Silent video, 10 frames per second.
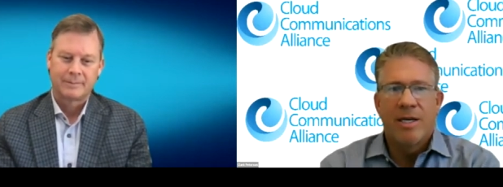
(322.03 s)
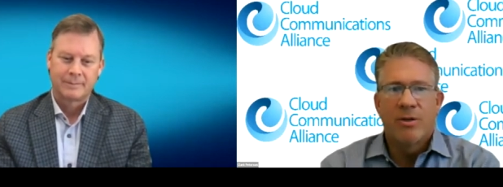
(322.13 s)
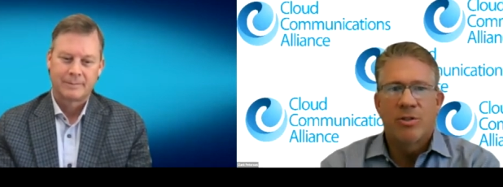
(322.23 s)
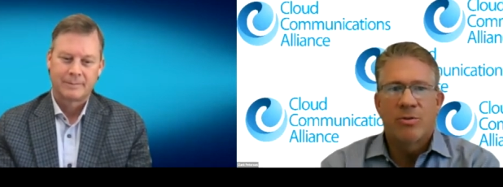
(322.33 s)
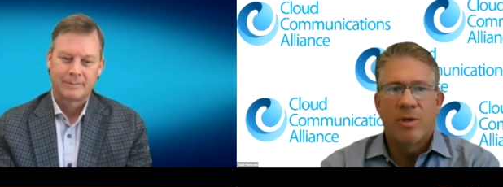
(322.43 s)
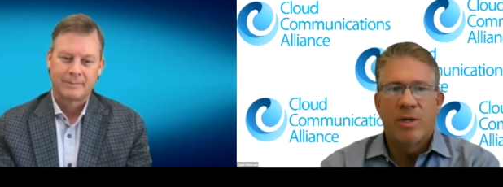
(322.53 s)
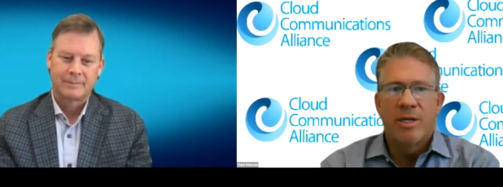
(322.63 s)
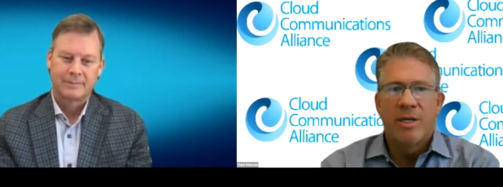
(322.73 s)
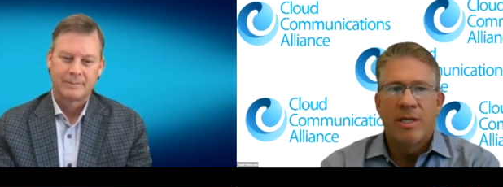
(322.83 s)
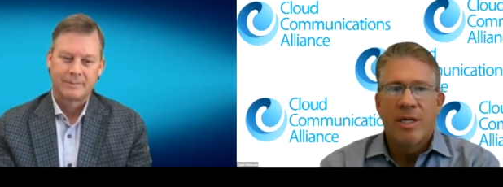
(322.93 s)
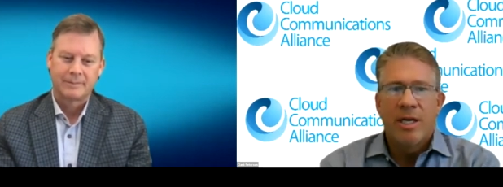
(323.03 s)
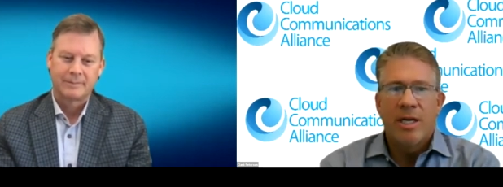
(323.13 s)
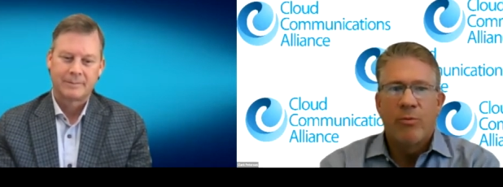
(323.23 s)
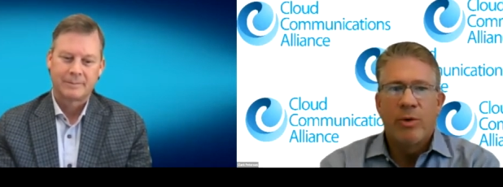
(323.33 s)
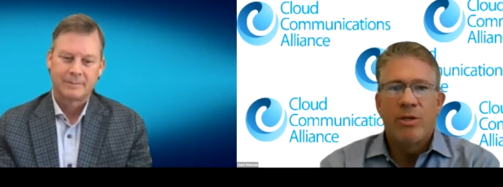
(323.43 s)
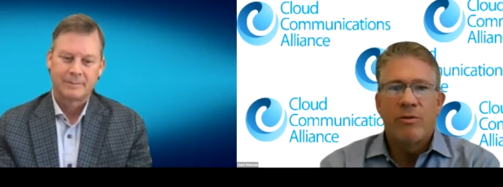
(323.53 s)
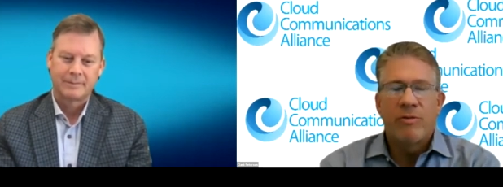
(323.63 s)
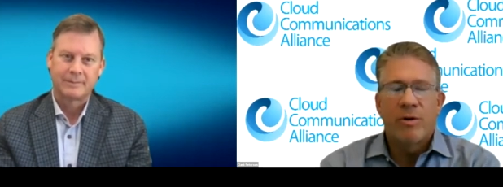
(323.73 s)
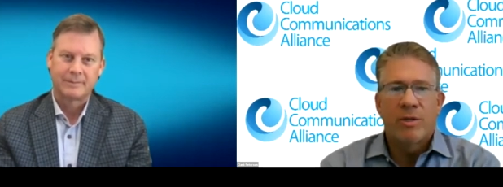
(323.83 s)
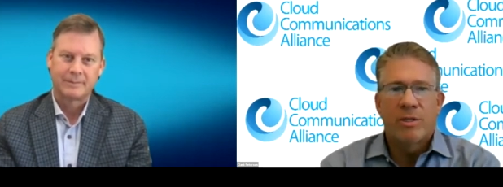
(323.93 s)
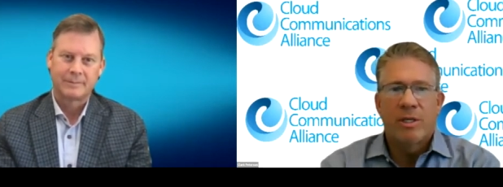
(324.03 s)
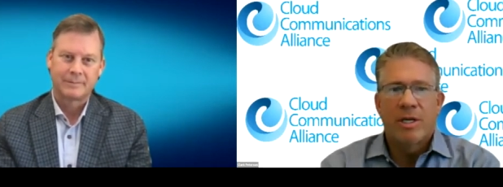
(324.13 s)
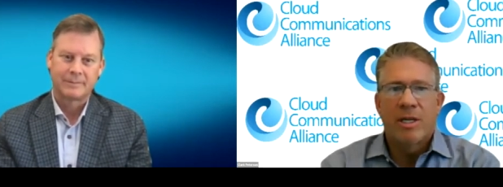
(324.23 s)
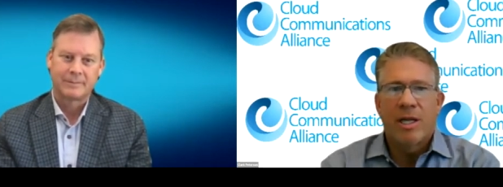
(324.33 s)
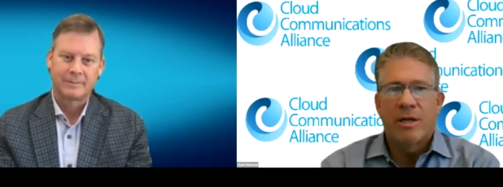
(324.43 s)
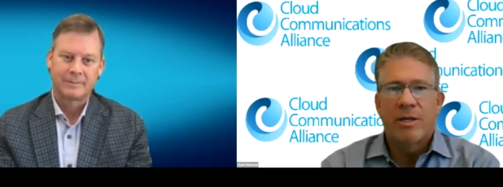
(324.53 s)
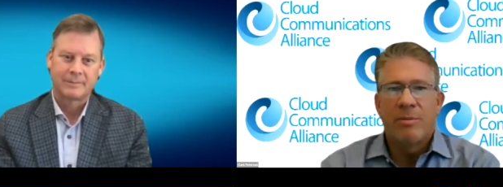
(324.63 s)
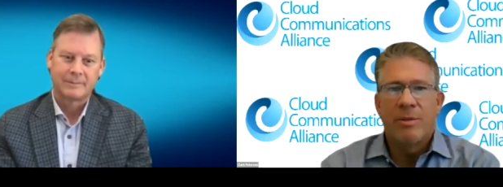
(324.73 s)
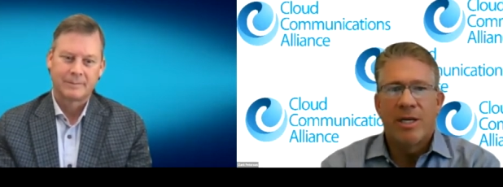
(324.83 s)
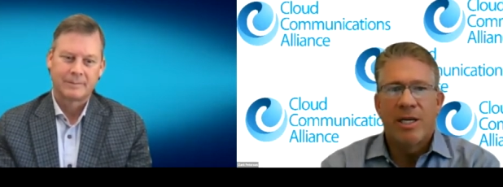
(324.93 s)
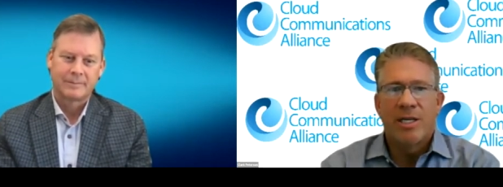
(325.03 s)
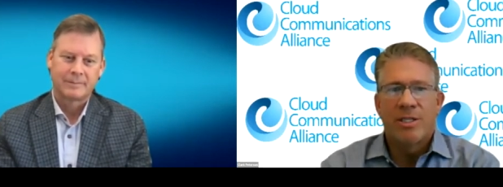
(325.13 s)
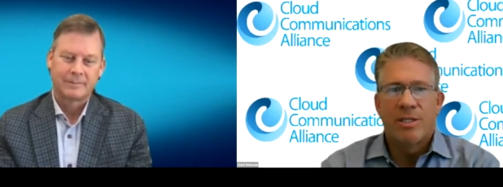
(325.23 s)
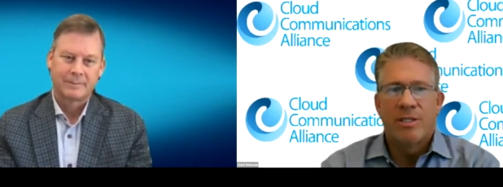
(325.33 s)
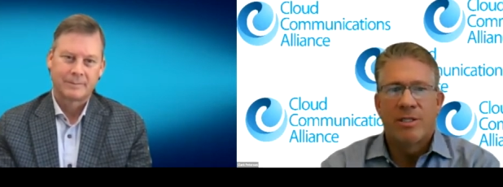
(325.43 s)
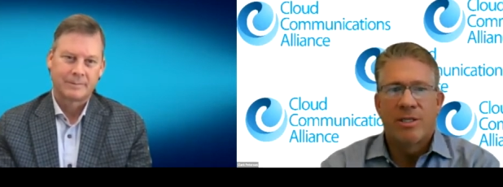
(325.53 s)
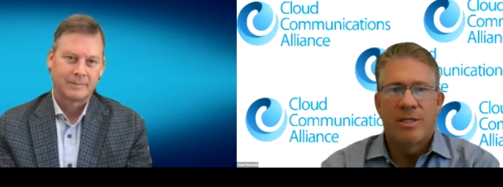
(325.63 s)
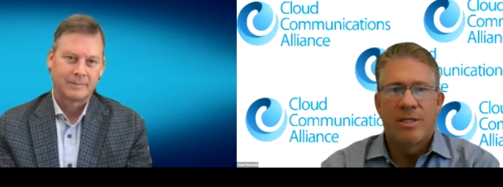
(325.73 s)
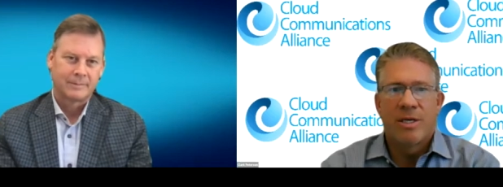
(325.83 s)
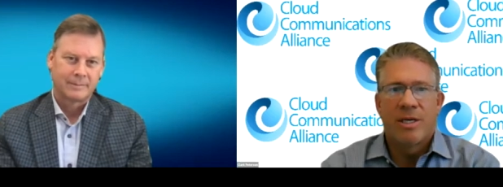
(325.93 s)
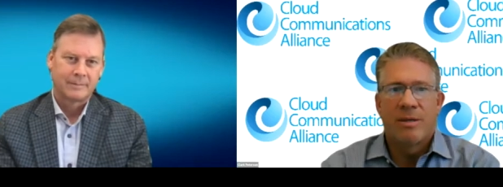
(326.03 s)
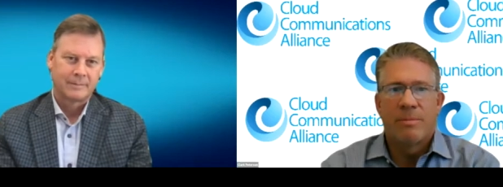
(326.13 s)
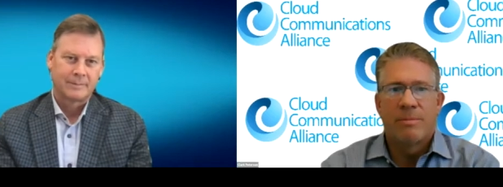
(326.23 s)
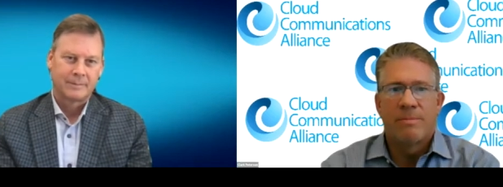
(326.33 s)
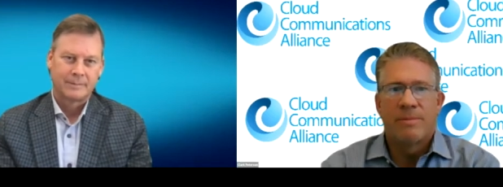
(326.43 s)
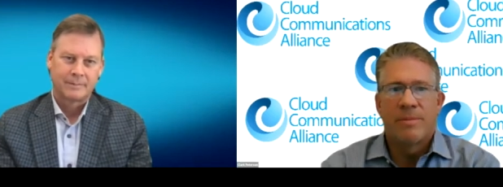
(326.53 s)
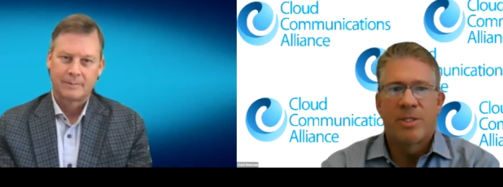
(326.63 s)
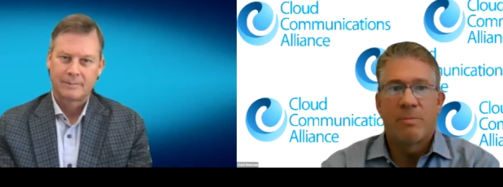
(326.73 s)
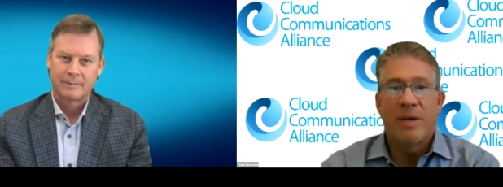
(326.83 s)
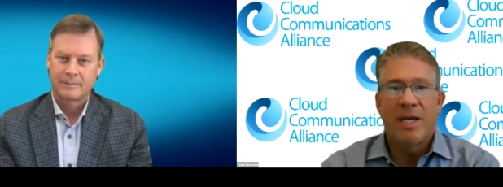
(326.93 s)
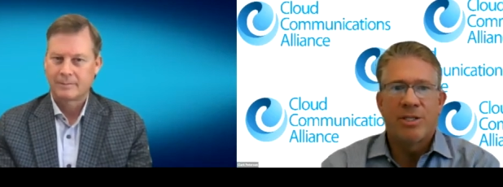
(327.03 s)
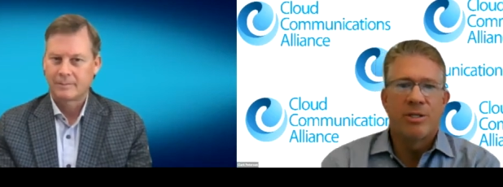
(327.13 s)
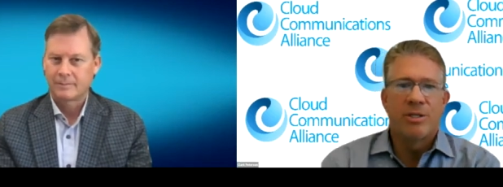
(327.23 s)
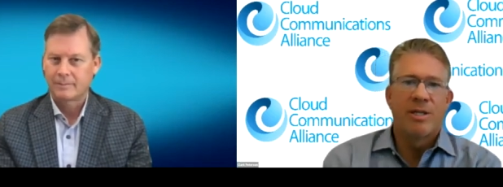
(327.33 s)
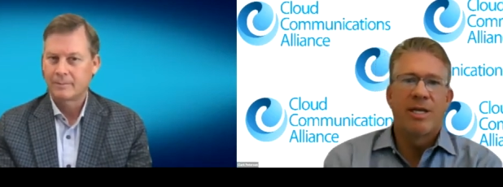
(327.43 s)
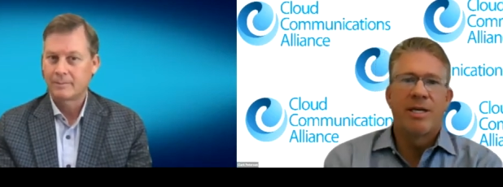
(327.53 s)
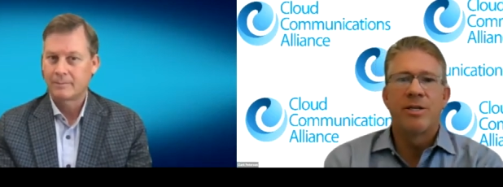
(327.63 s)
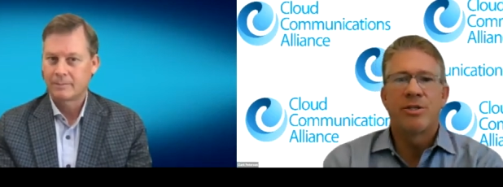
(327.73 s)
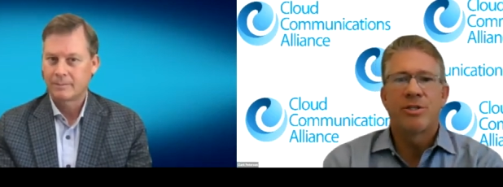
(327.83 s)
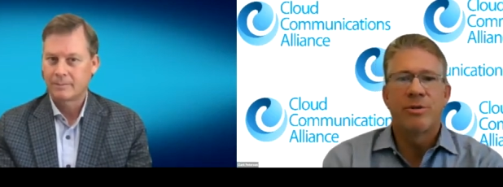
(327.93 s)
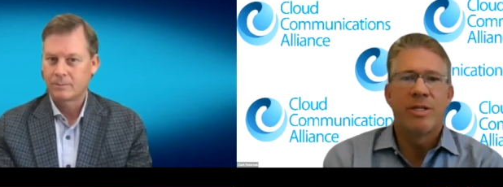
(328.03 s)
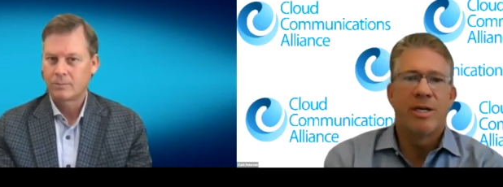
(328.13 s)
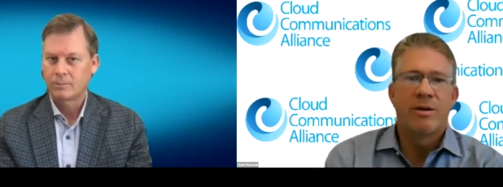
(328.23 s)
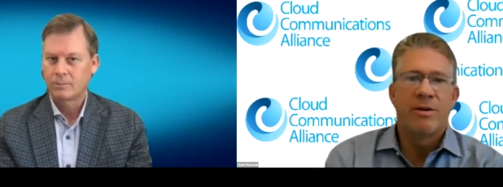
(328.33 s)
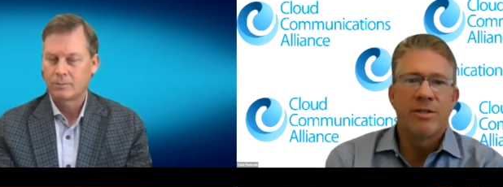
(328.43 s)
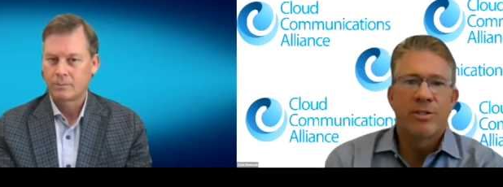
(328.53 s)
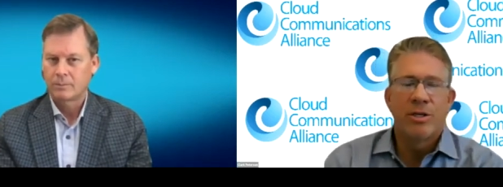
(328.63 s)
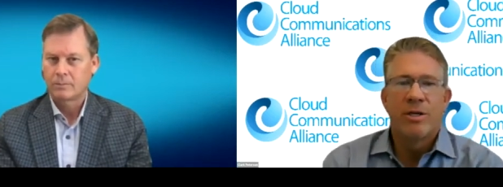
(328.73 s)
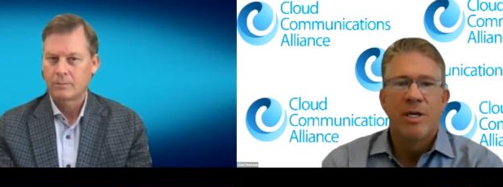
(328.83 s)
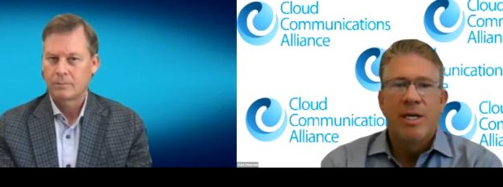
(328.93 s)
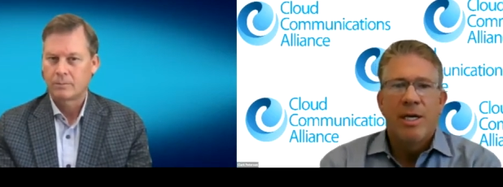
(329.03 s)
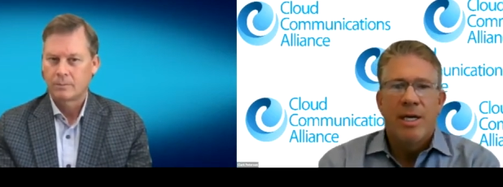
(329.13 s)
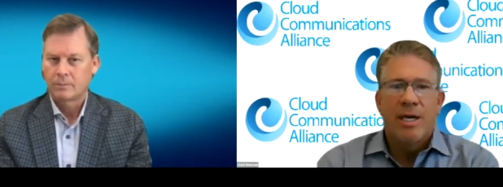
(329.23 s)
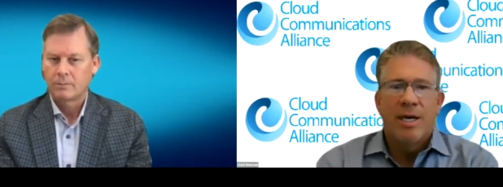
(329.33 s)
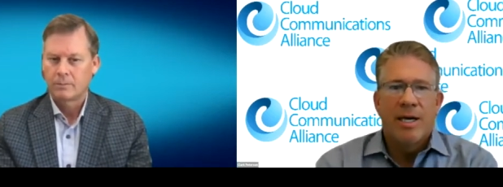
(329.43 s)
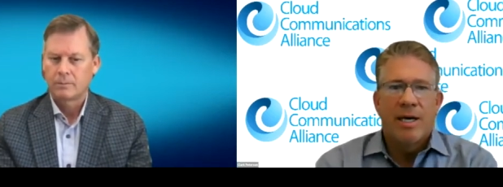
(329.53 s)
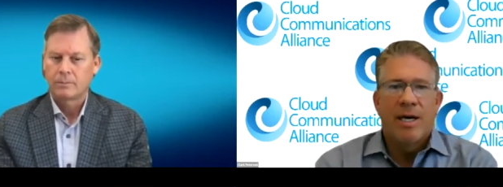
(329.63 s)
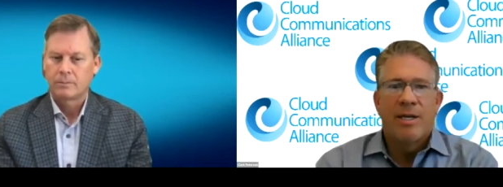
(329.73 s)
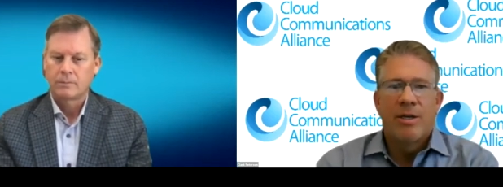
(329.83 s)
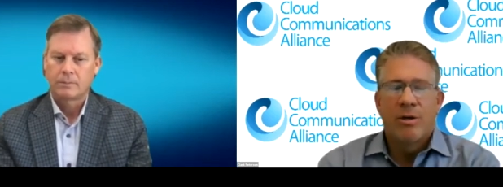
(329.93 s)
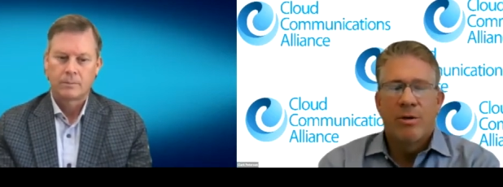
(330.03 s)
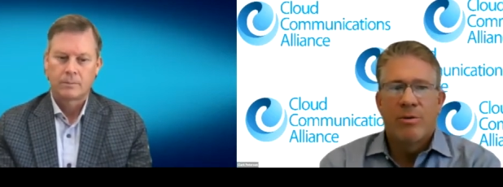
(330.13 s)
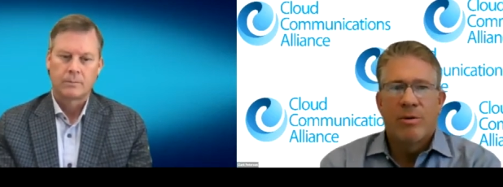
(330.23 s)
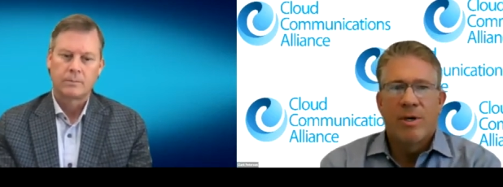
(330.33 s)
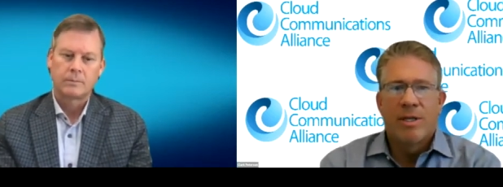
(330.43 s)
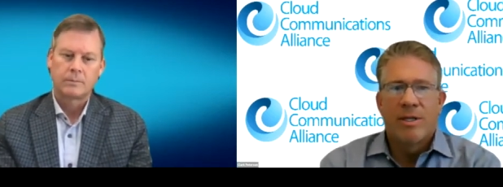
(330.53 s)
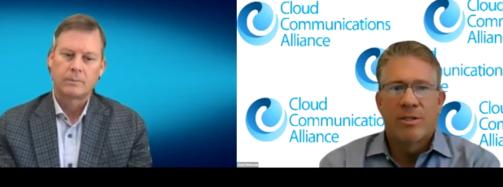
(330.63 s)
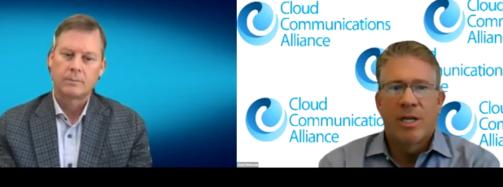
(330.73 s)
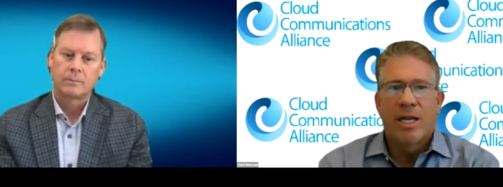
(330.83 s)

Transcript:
Speaker 1: elsewhere? And, and we do focus on the cloud communications um, space, you know, that industry there. And so uh, I know oh, there's a